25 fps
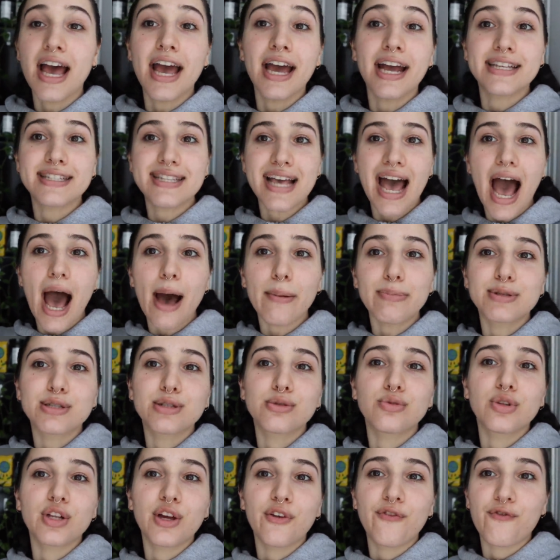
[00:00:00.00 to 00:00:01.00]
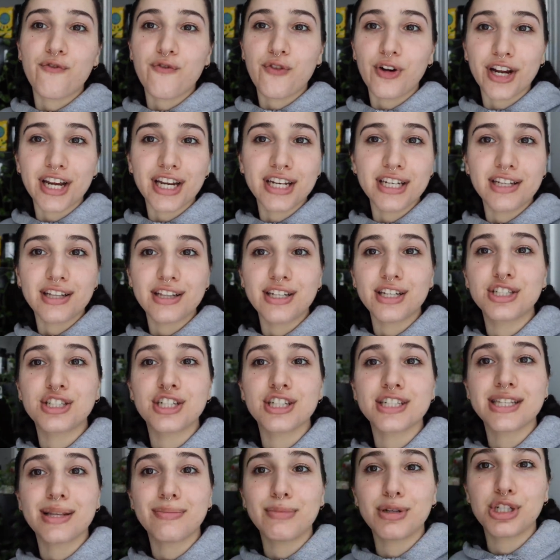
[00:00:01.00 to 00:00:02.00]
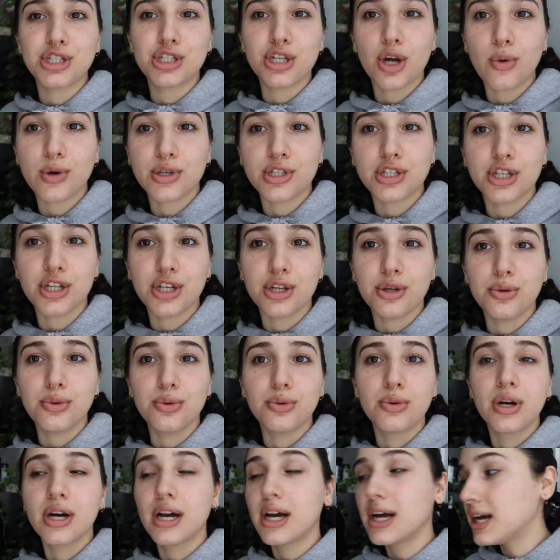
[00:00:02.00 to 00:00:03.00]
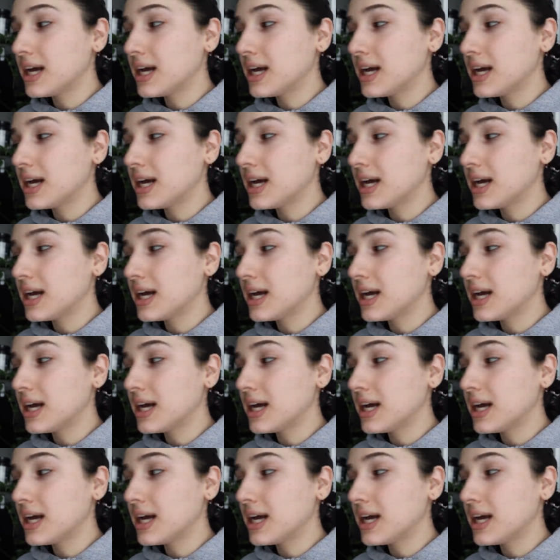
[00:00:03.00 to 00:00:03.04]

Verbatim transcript: It's absolutely freaking delicious. Let me show it to you.